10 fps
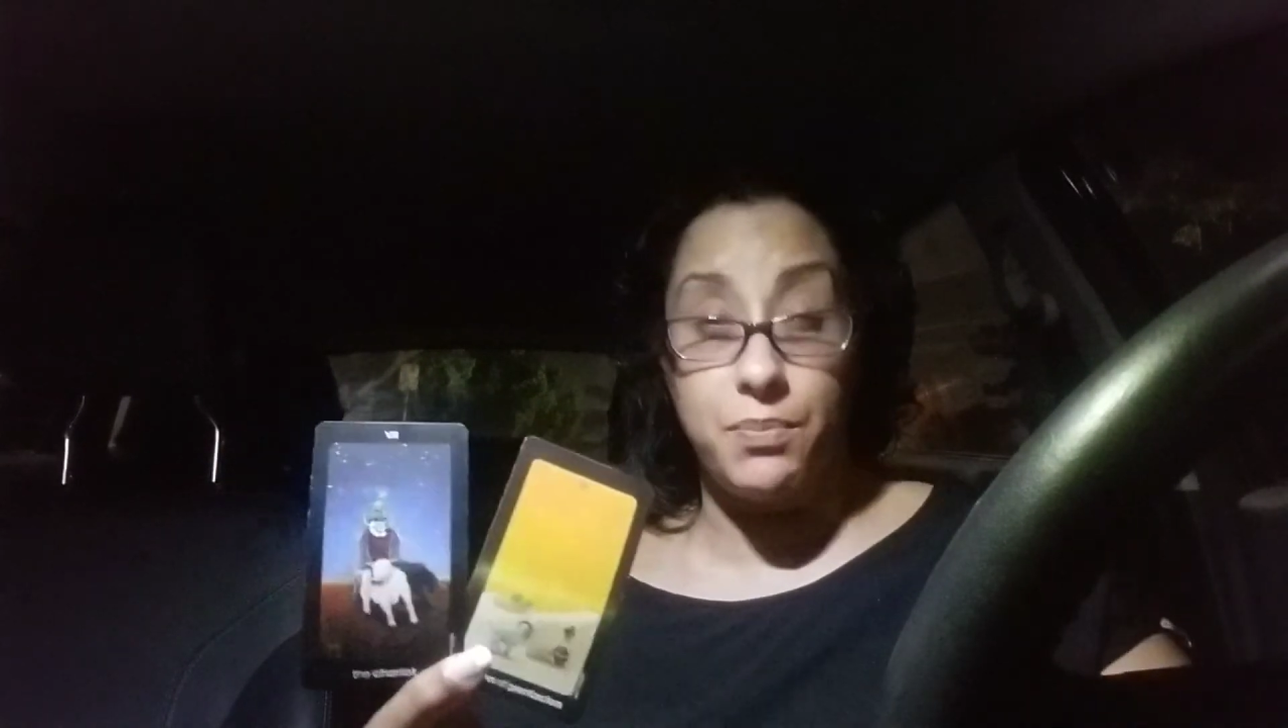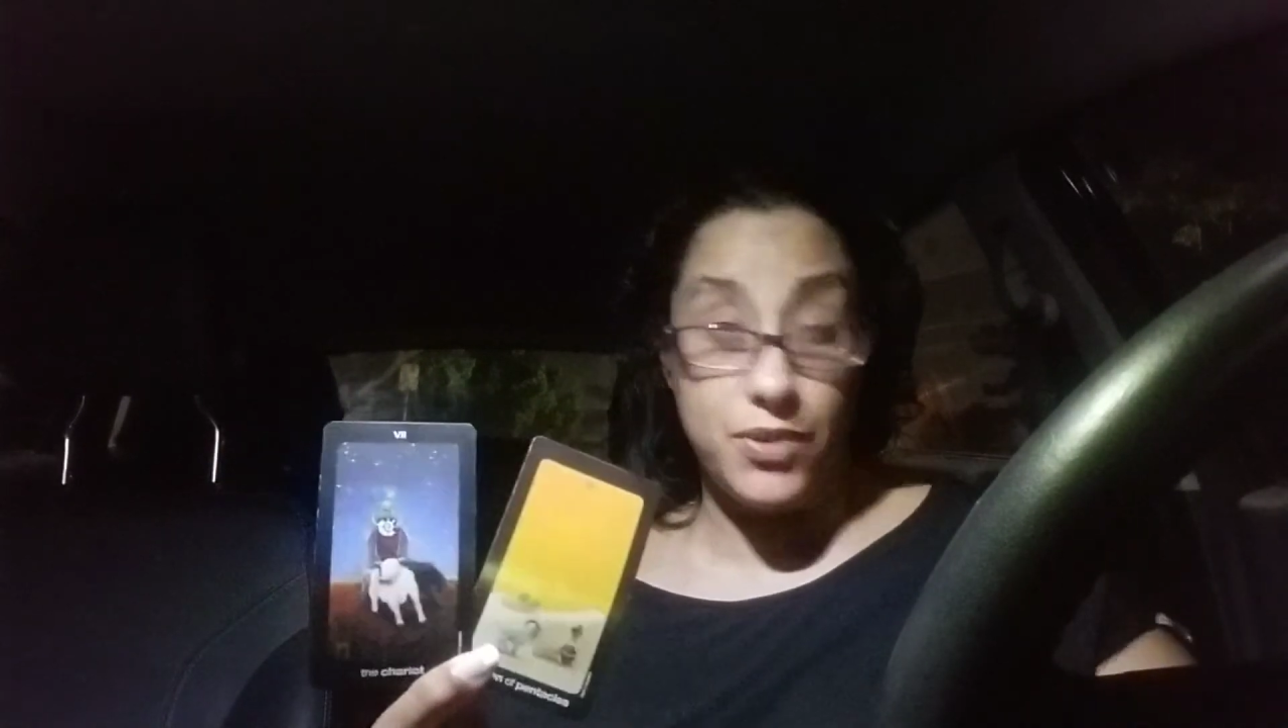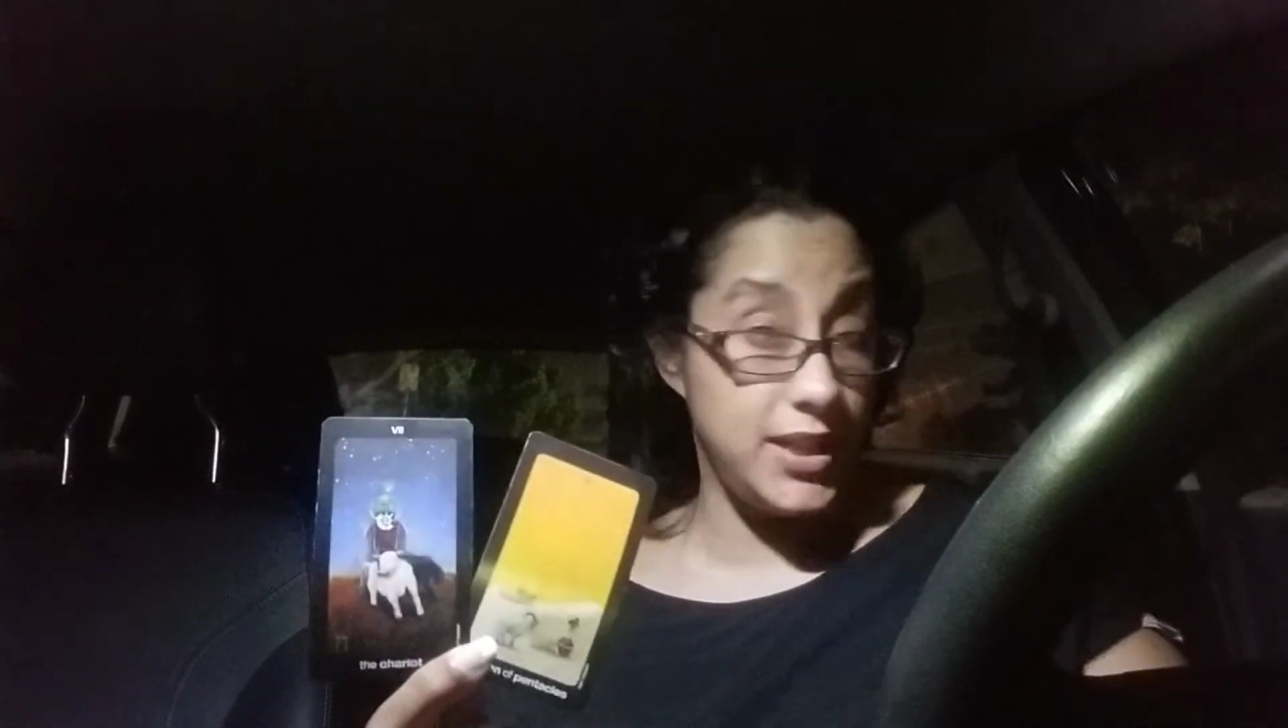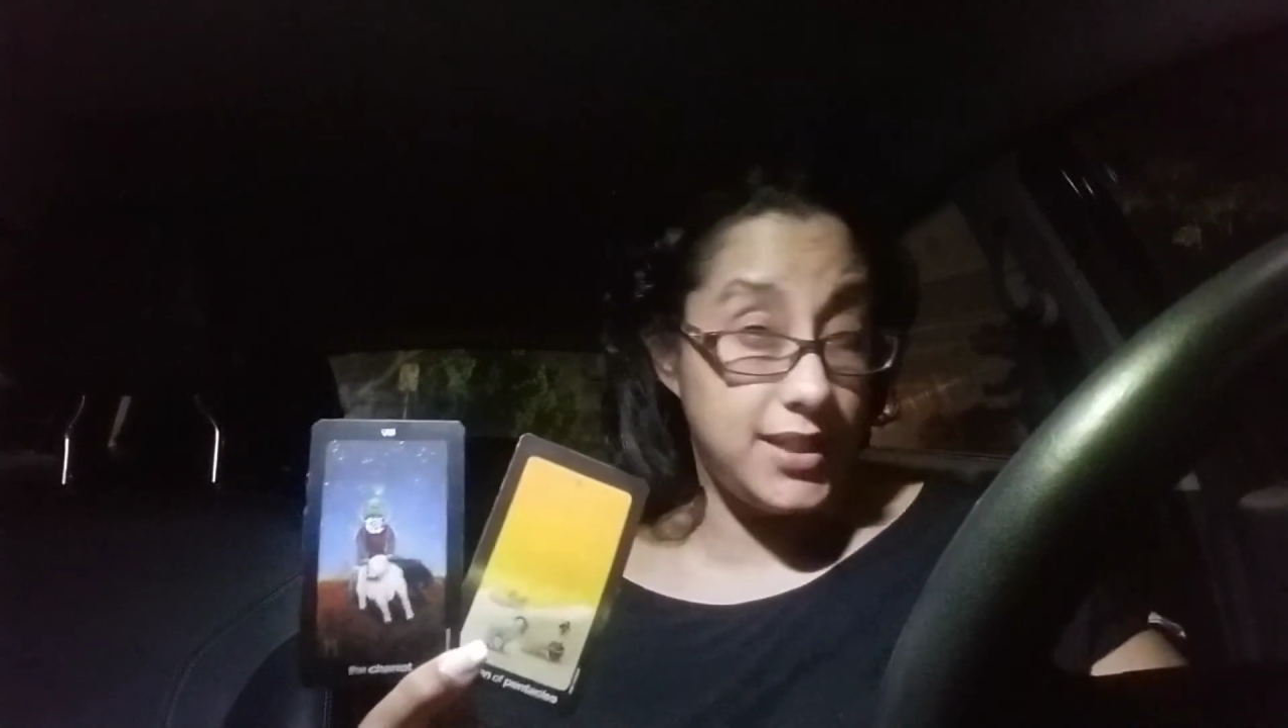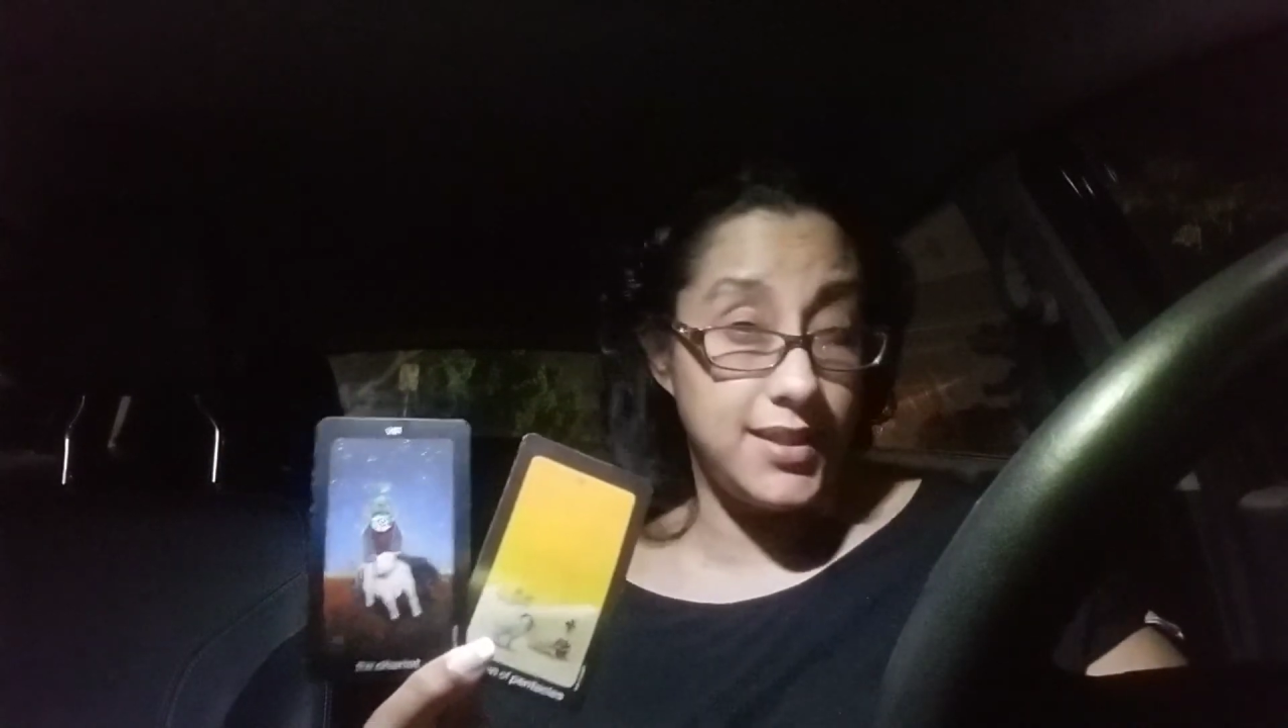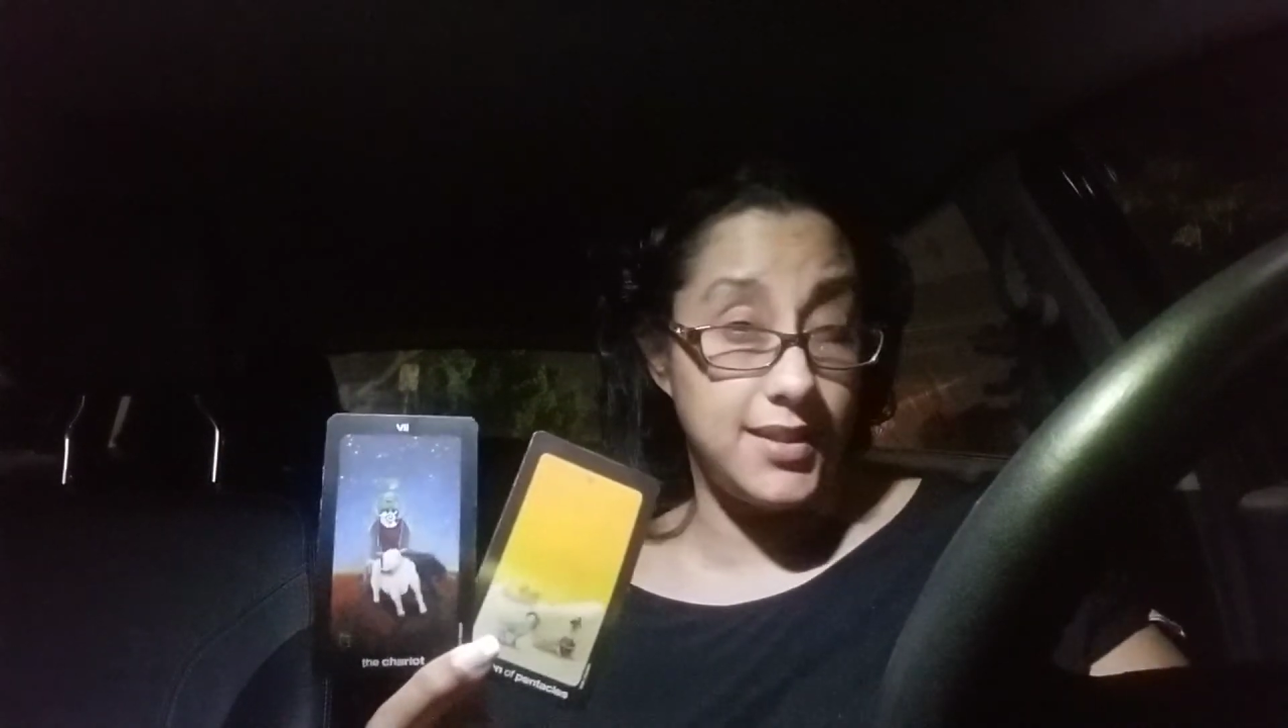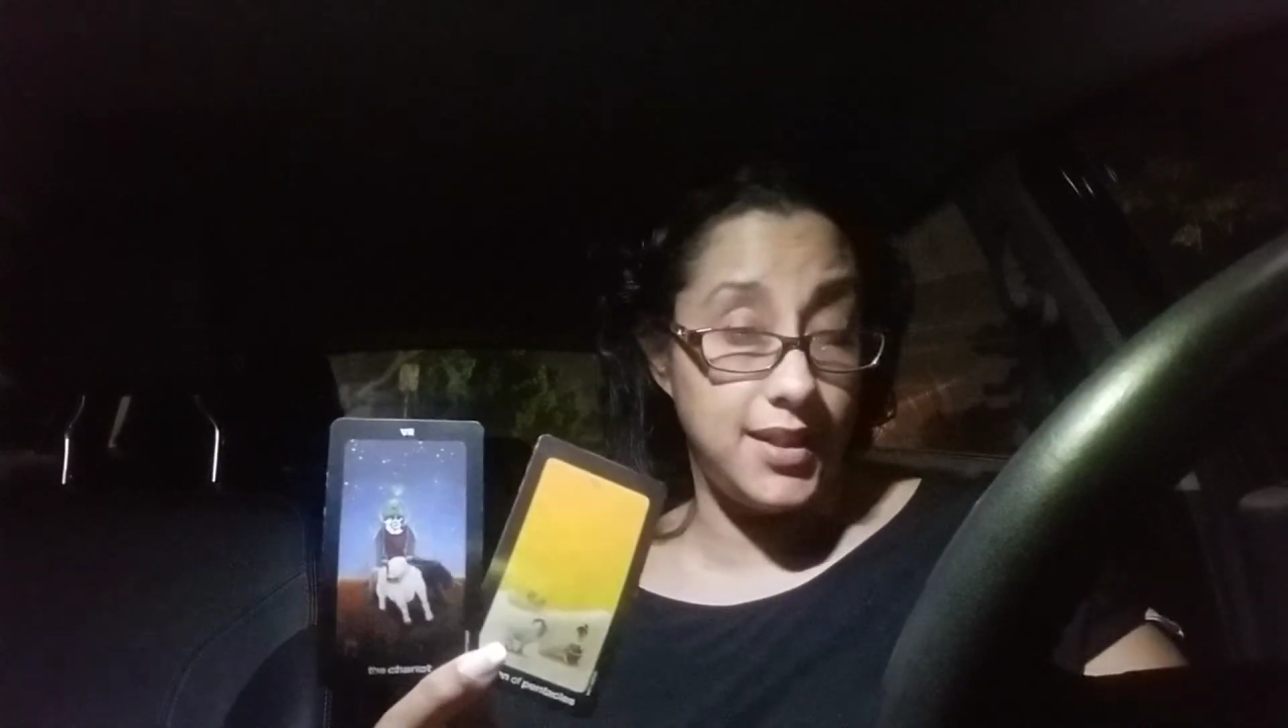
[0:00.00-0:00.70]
Priestess